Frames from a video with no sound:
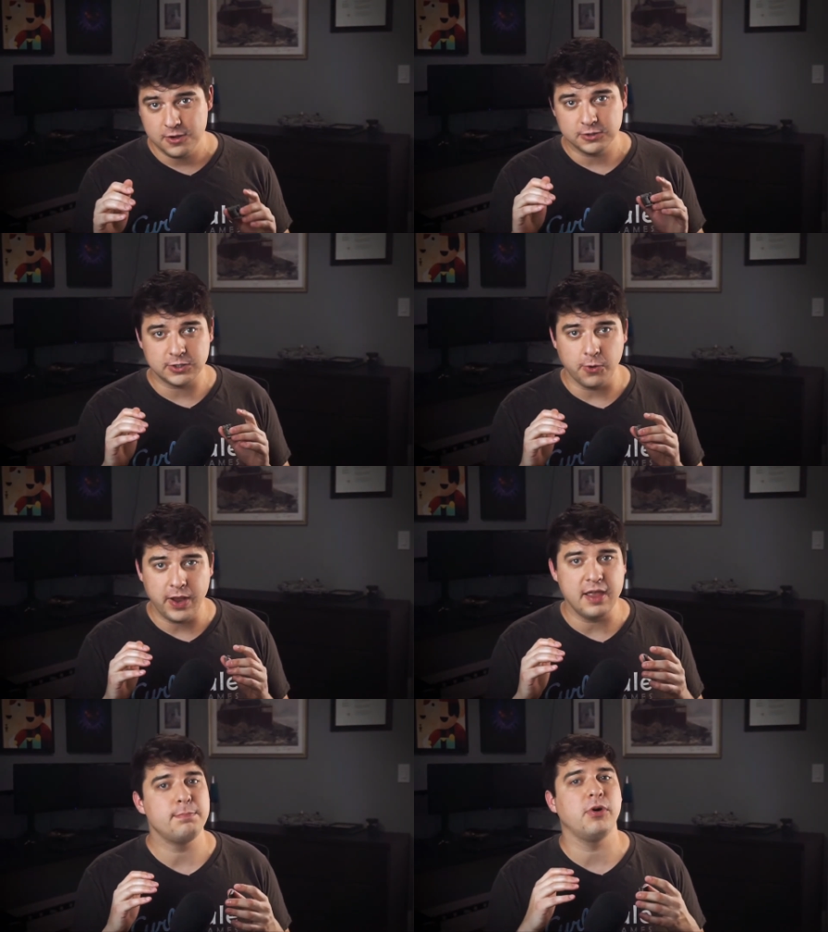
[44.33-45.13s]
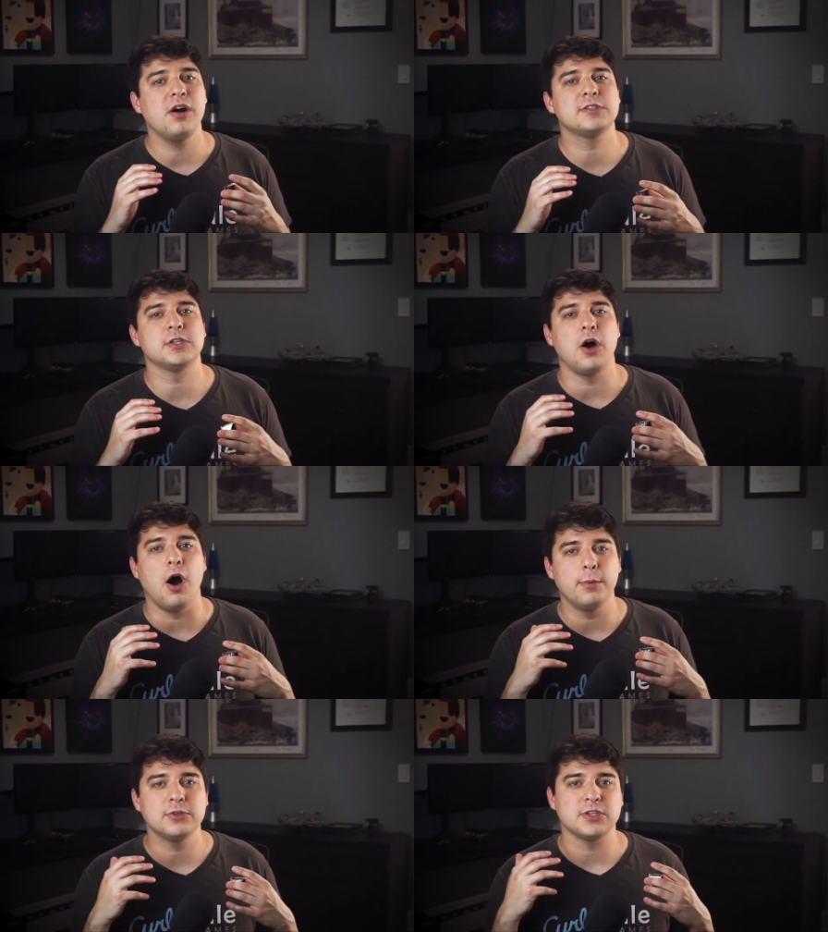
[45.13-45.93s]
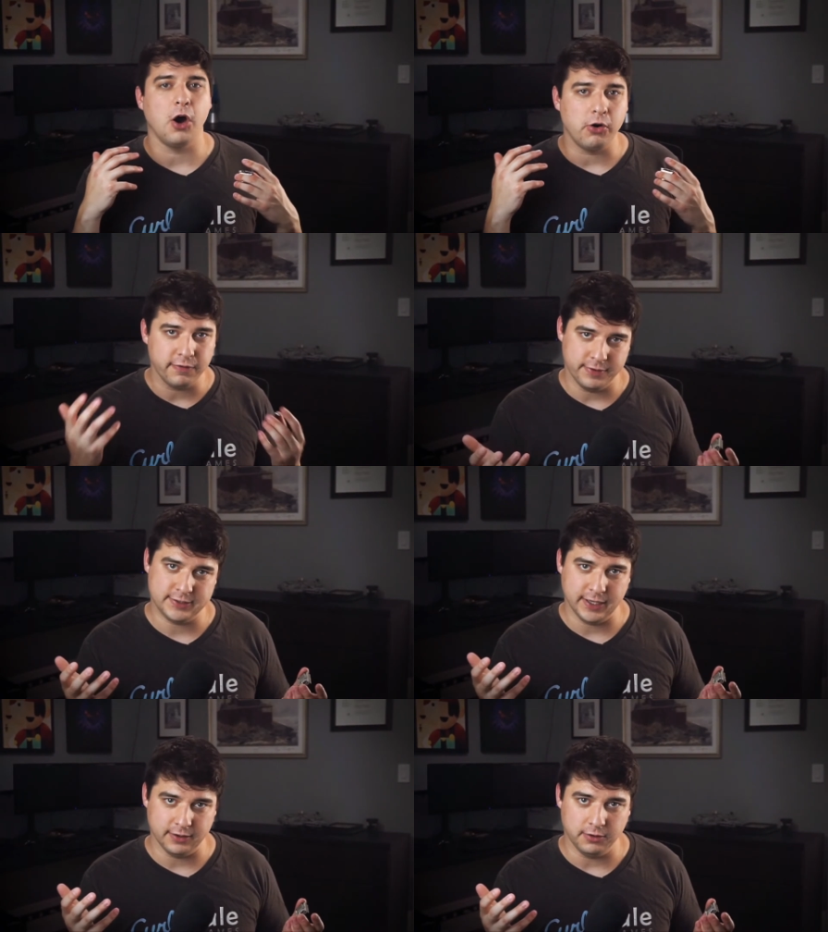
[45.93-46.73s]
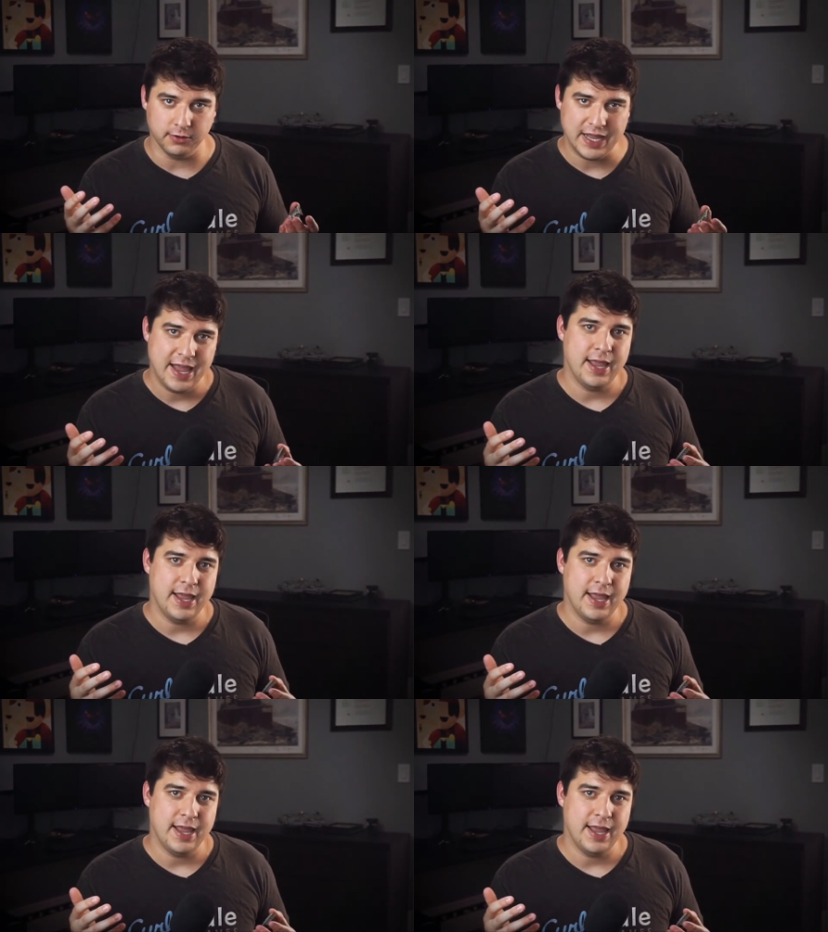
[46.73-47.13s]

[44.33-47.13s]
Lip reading: so it blocks almost all of the signal.